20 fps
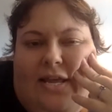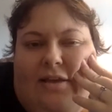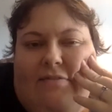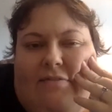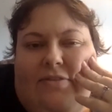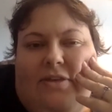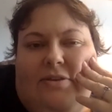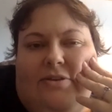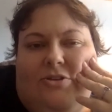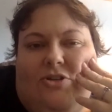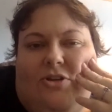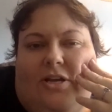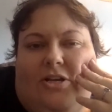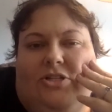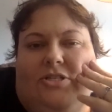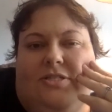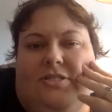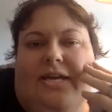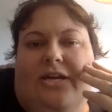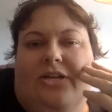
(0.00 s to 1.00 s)
of the
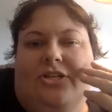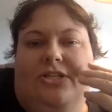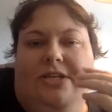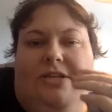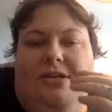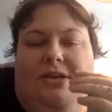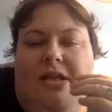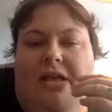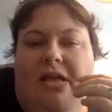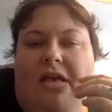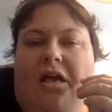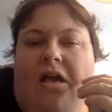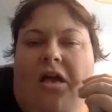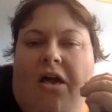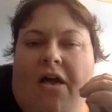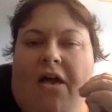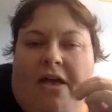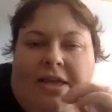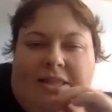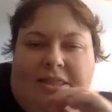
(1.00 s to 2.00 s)
introduction section,
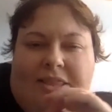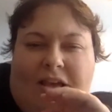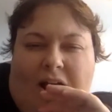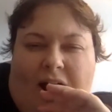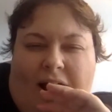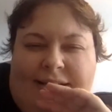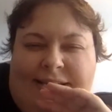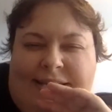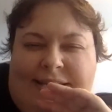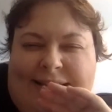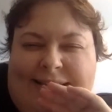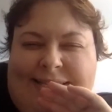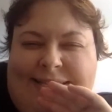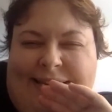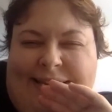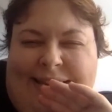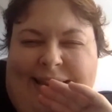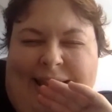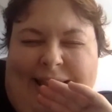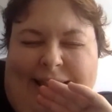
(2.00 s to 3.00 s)
the context
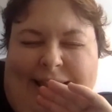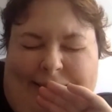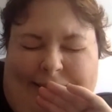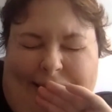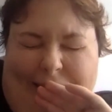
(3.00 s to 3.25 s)
and need,